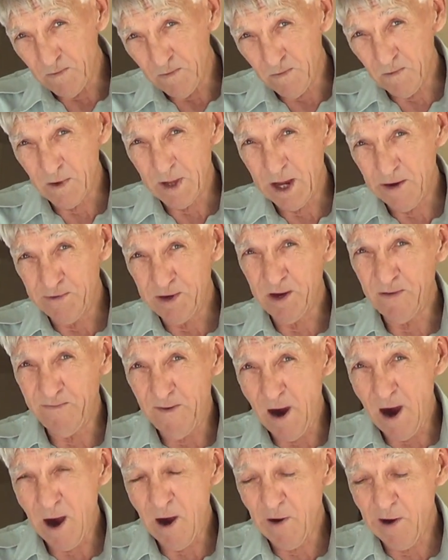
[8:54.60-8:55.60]
whenever you
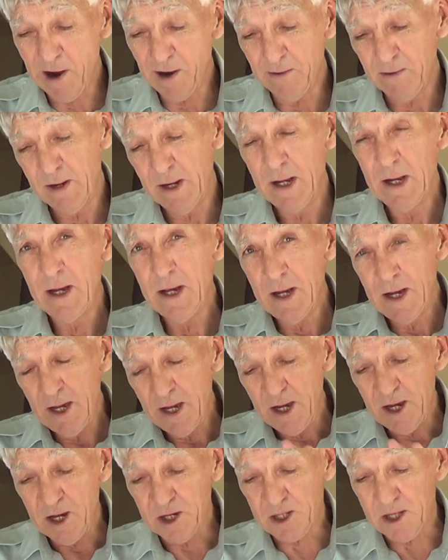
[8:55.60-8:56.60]
fire it,
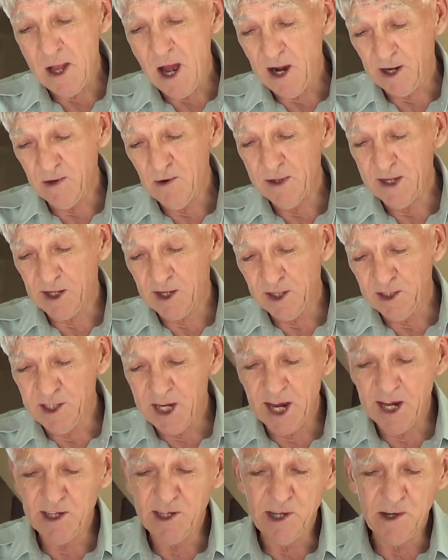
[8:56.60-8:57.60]
it's not going to
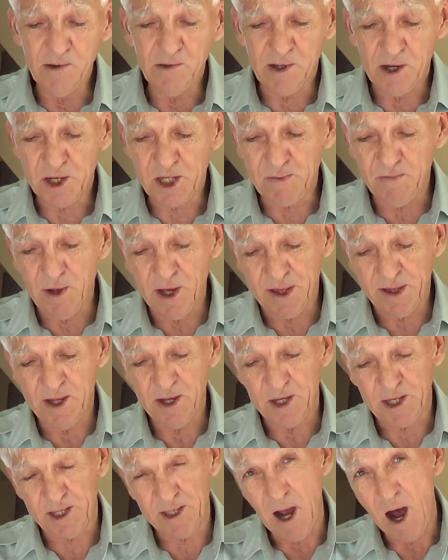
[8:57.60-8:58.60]
continue to split
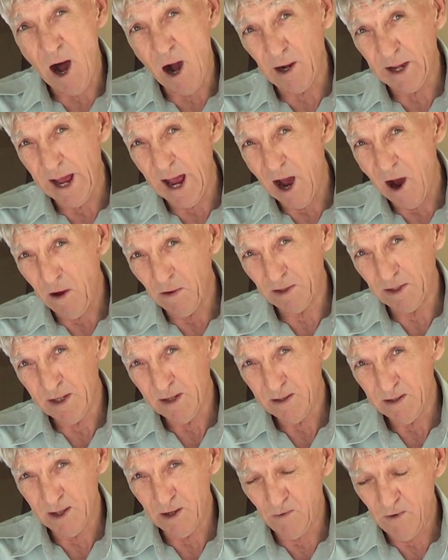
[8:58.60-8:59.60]
this stock out
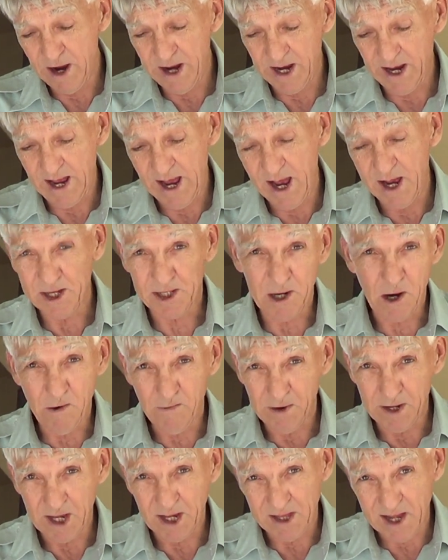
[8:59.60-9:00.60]
the way it has
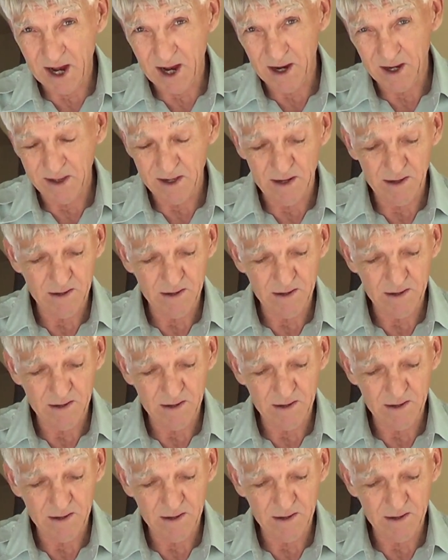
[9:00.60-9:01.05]
already done.